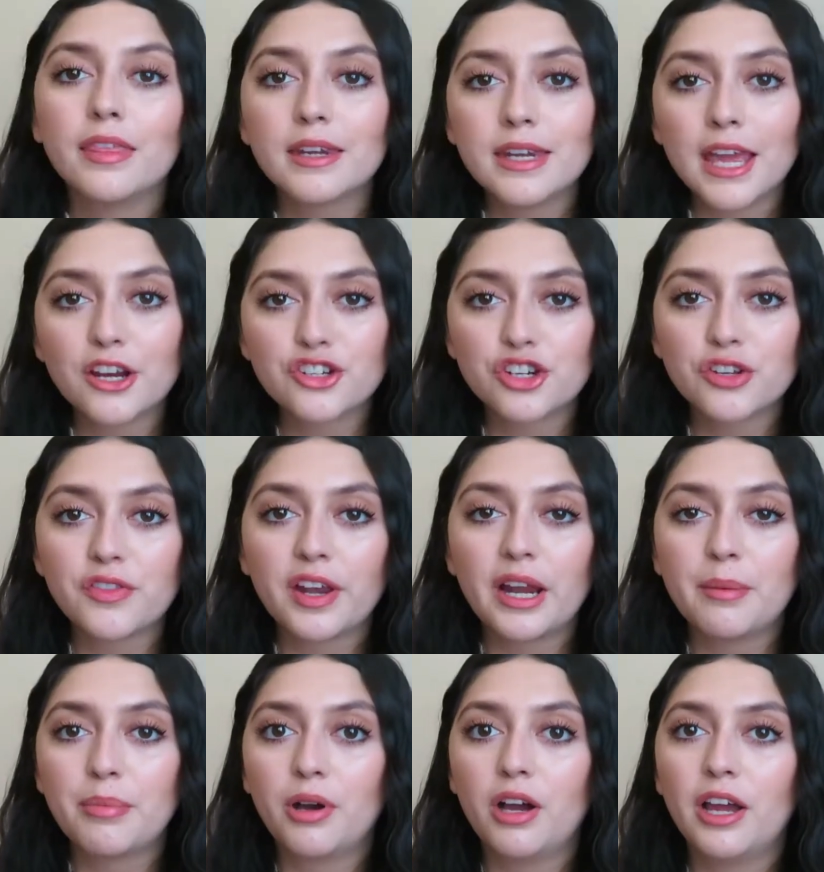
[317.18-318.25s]
next shirt that I
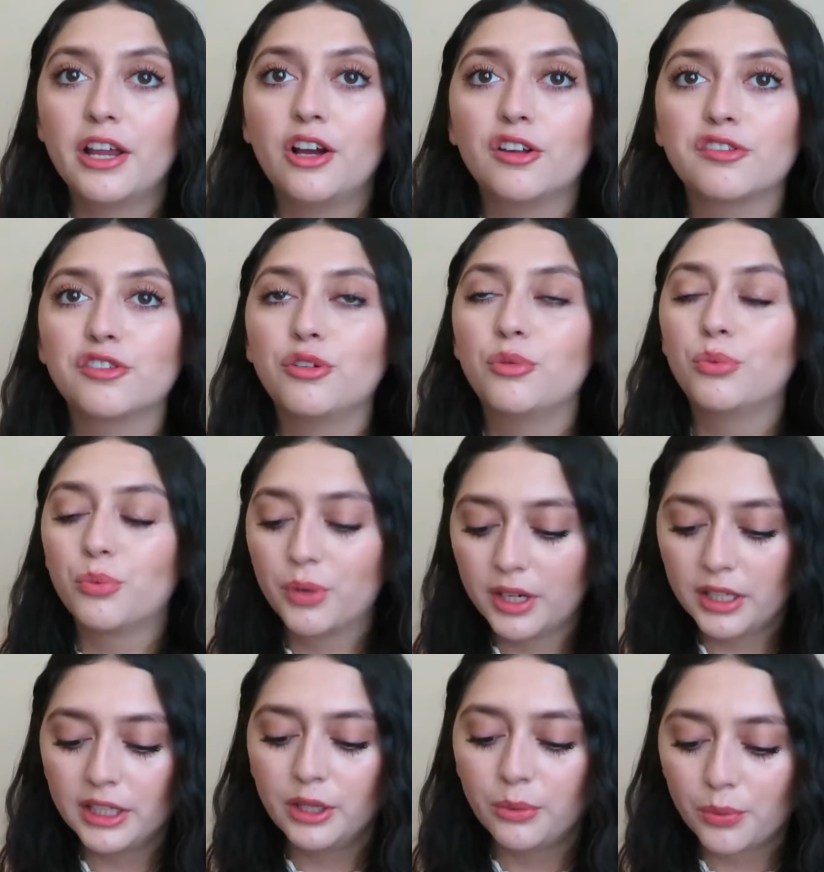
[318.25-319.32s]
bought, I also
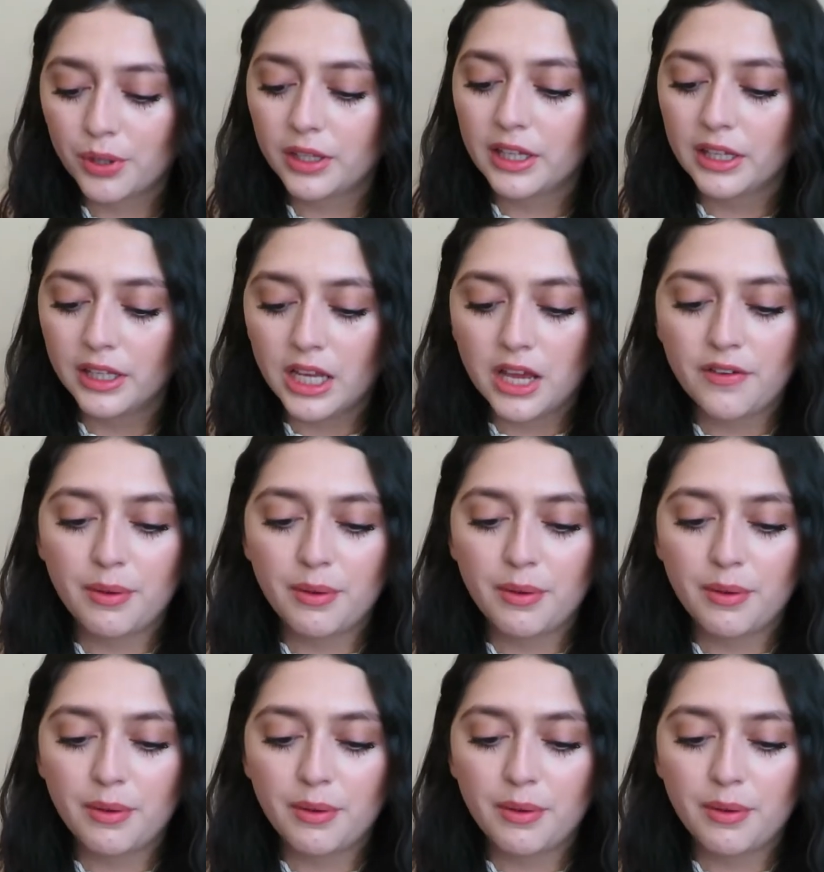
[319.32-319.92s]
really love.